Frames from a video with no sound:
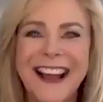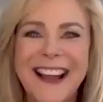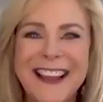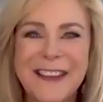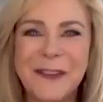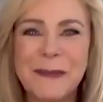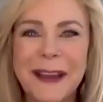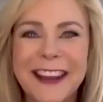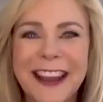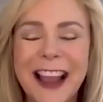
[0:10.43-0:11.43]
Hi,
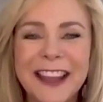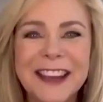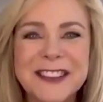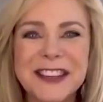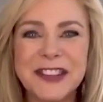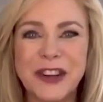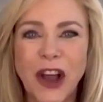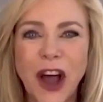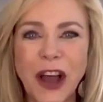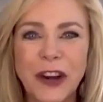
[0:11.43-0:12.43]
everybody. I, it's such an
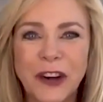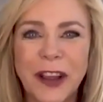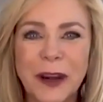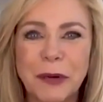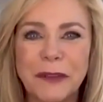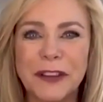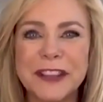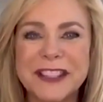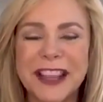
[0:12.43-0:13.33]
honor and a privilege.